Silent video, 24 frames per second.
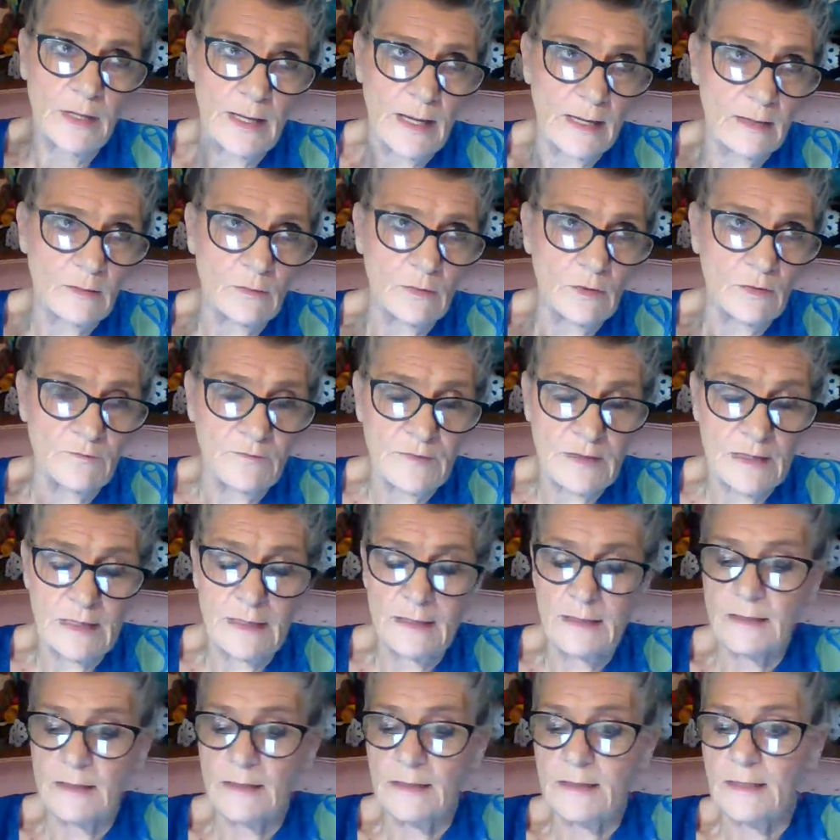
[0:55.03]
I don't know if I can
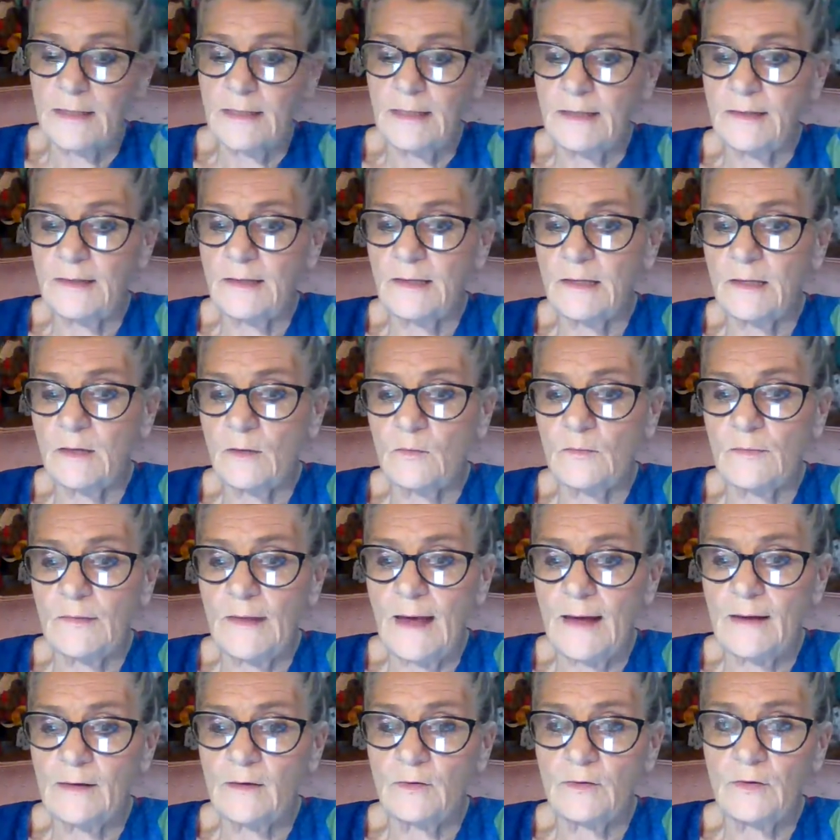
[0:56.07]
get anything on
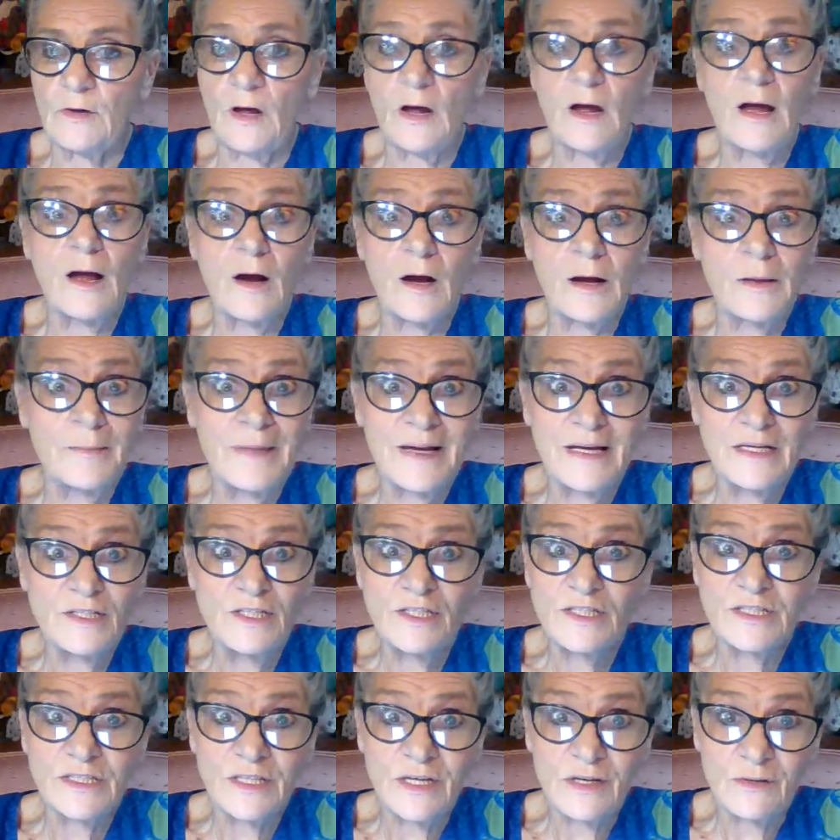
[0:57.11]
that or not. Or I may
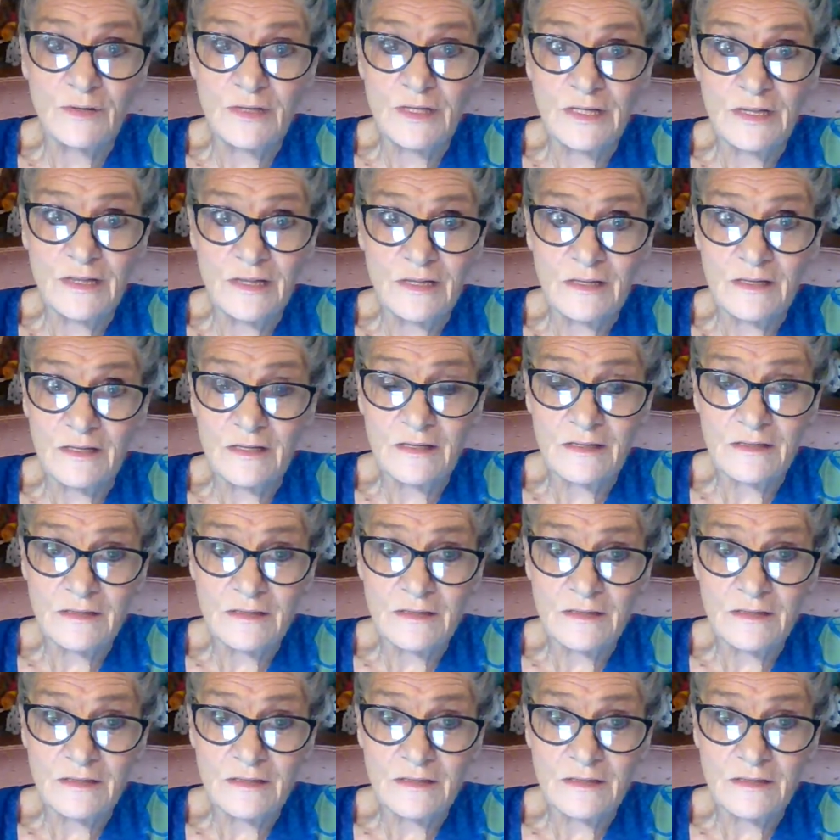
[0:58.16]
just go get the